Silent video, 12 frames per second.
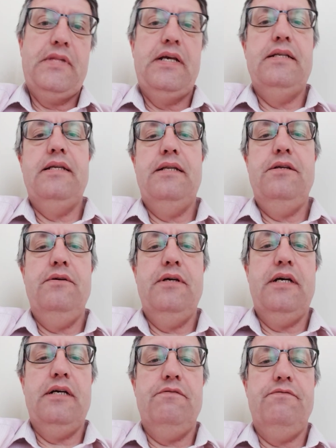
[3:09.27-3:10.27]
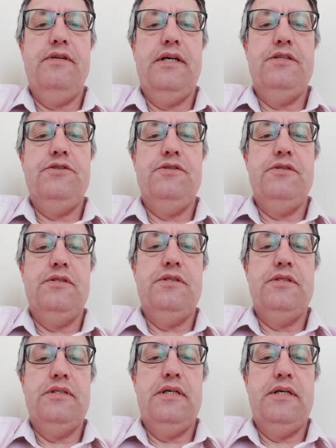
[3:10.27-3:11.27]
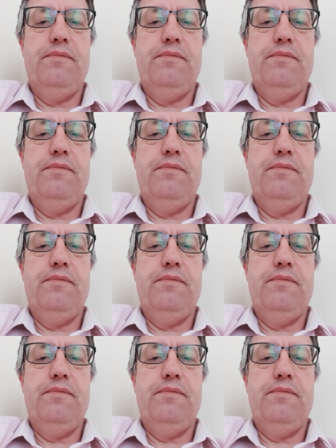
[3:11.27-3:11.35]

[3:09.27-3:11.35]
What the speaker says: And then you had Thatcher's